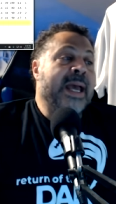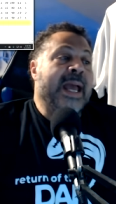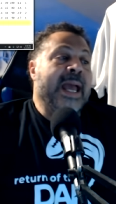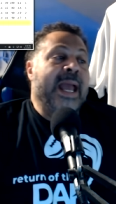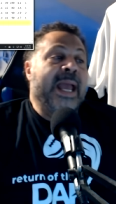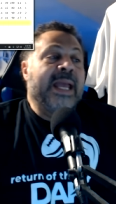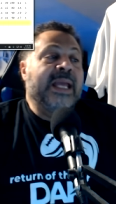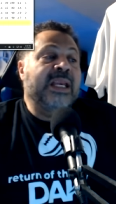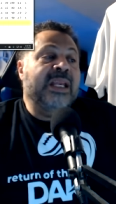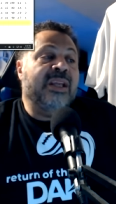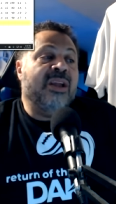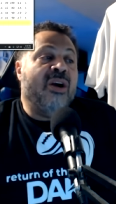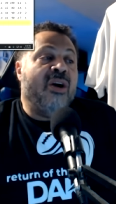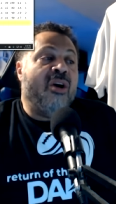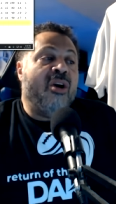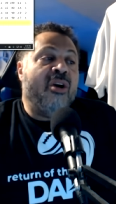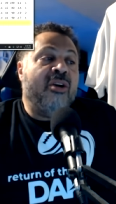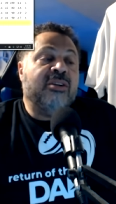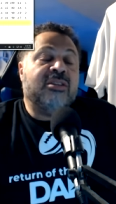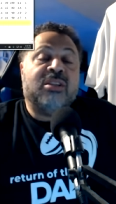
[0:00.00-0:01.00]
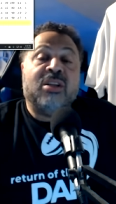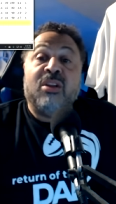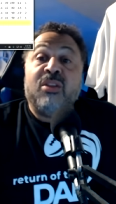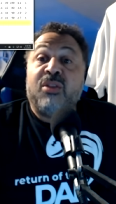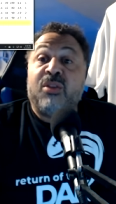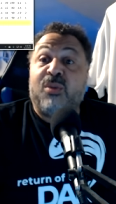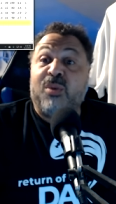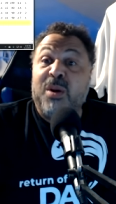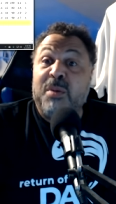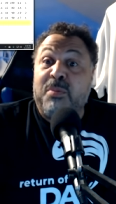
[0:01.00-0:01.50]
80 yards,
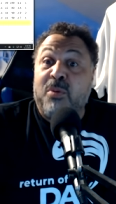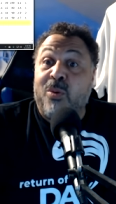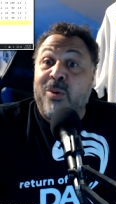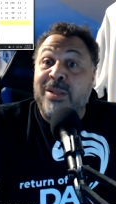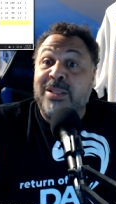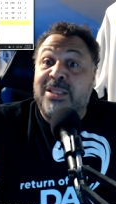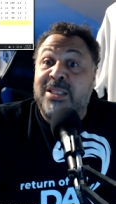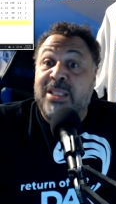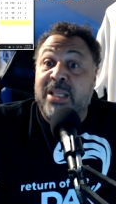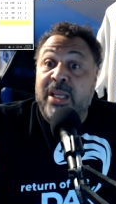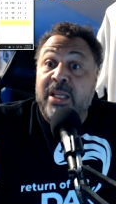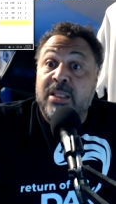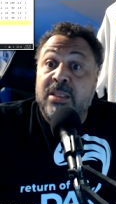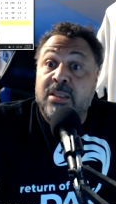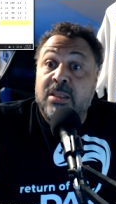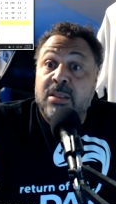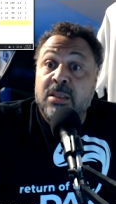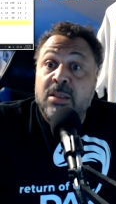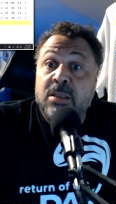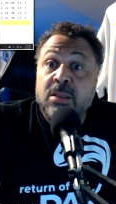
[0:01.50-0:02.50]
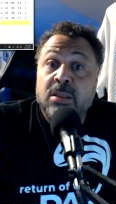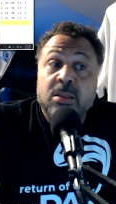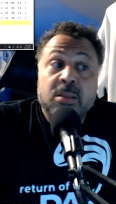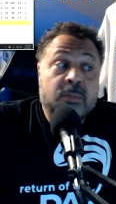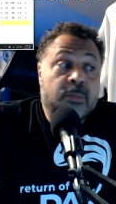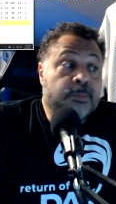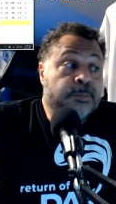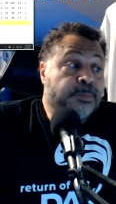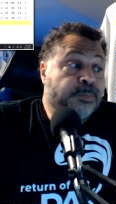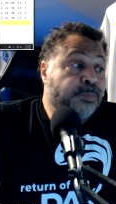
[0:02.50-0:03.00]
3.6
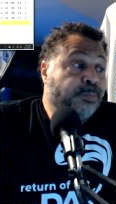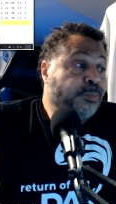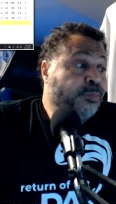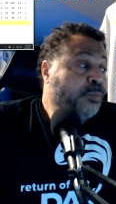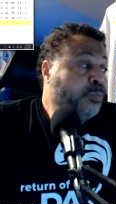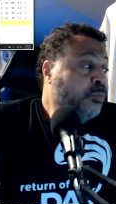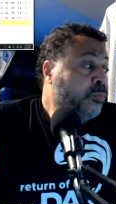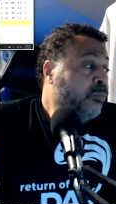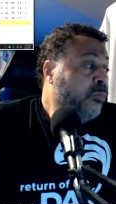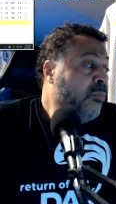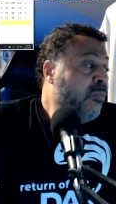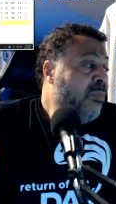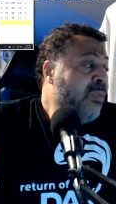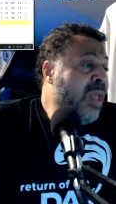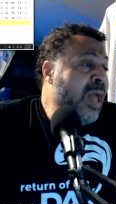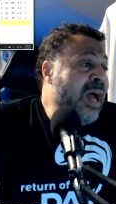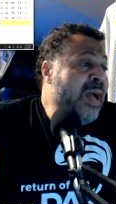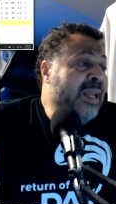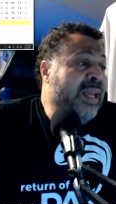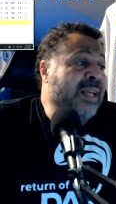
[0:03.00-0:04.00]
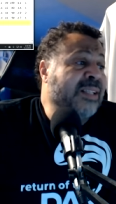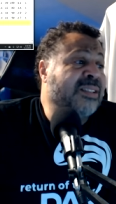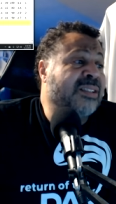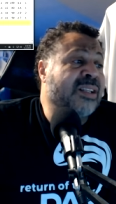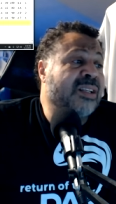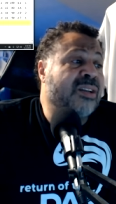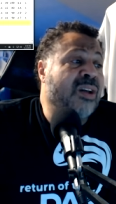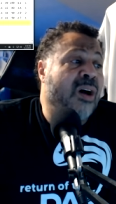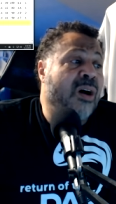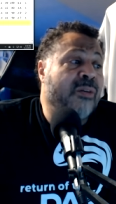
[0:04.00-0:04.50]
against
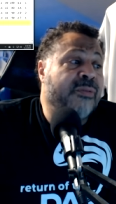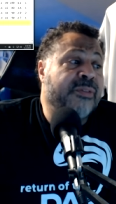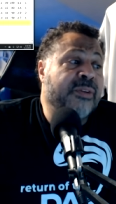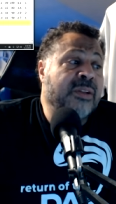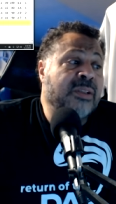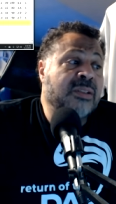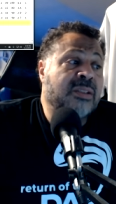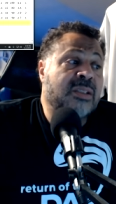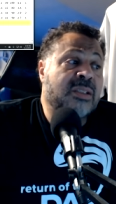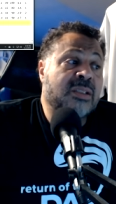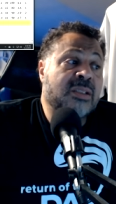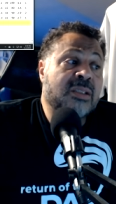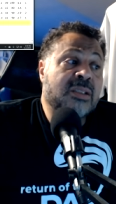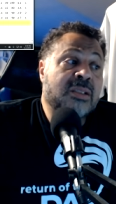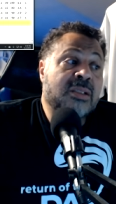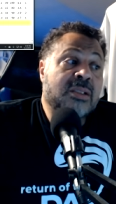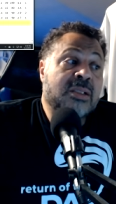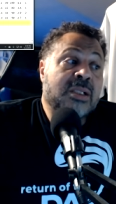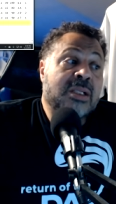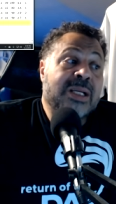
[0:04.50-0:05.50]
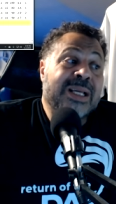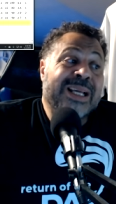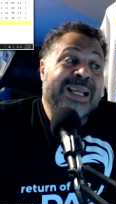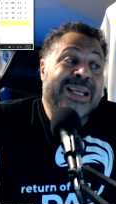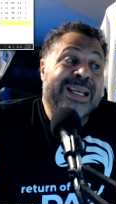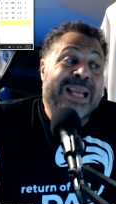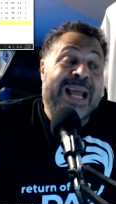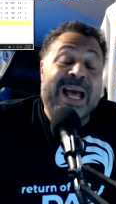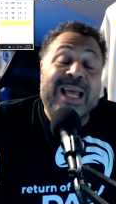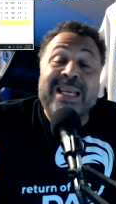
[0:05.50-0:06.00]
the Dolphins,
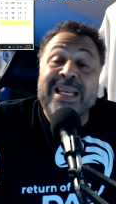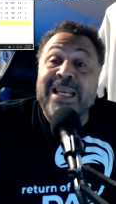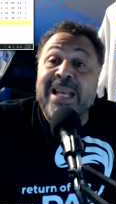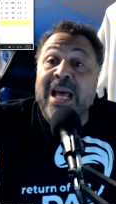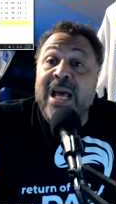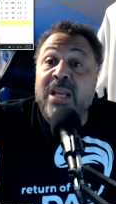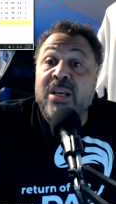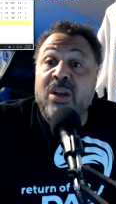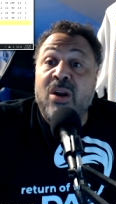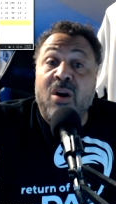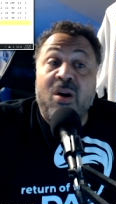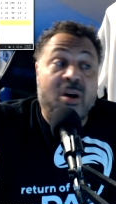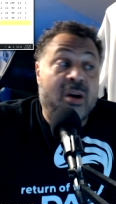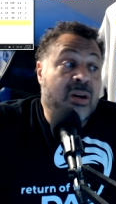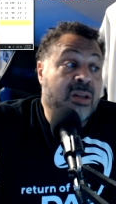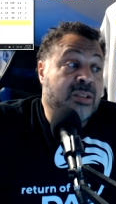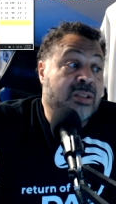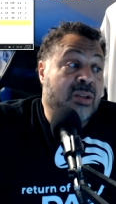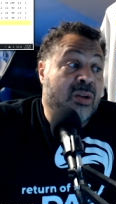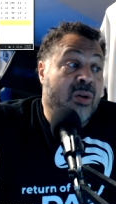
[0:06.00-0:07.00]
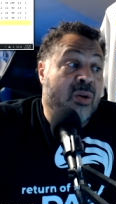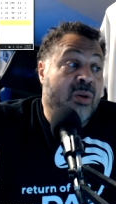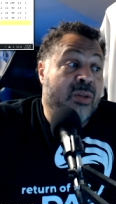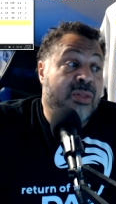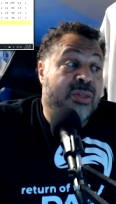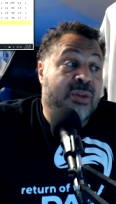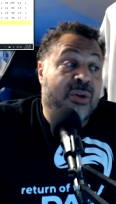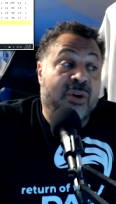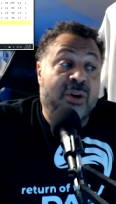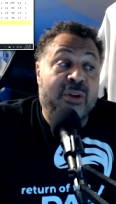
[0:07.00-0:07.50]
99 yards on
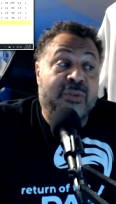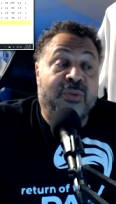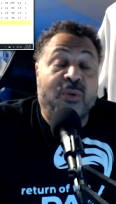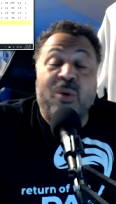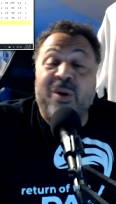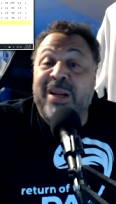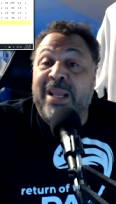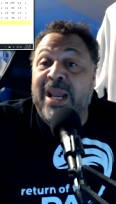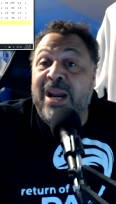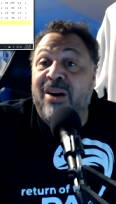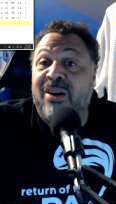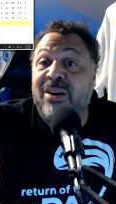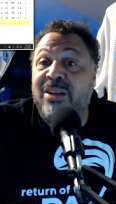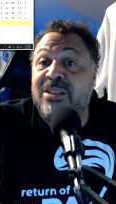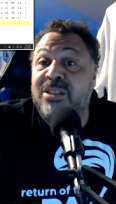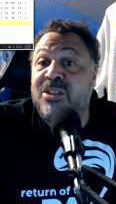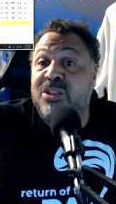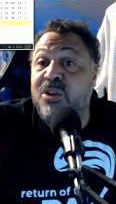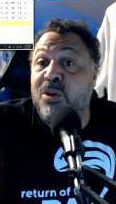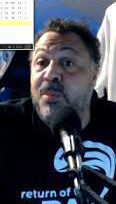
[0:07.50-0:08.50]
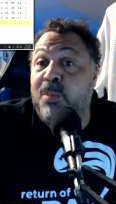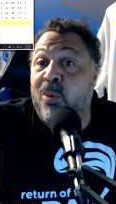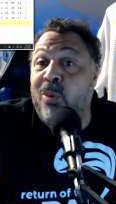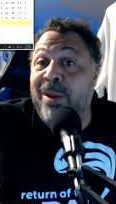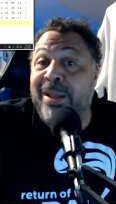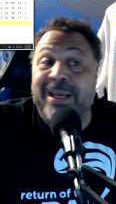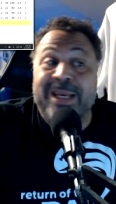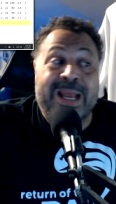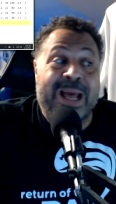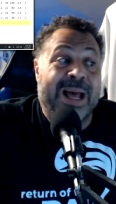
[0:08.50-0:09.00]
34 carries,
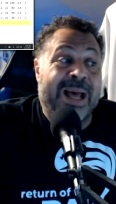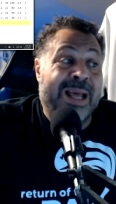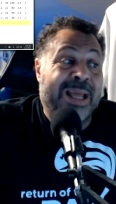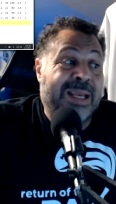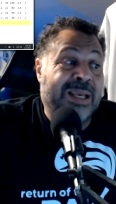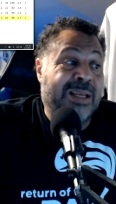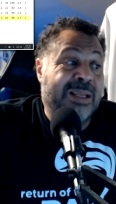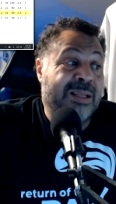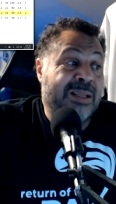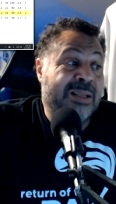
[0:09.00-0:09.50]
2.9.